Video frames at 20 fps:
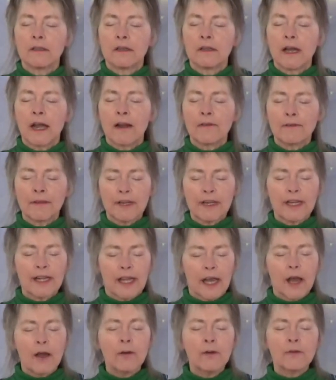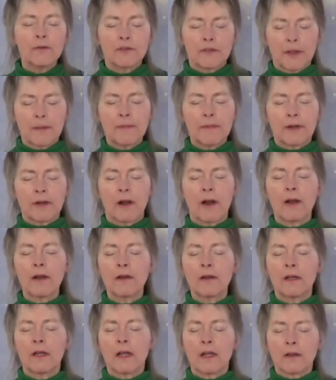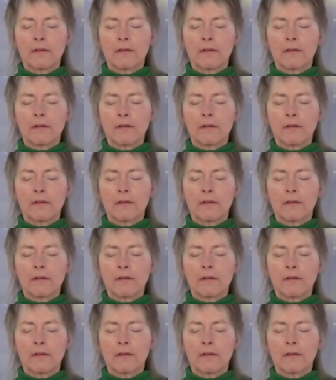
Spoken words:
our video seminar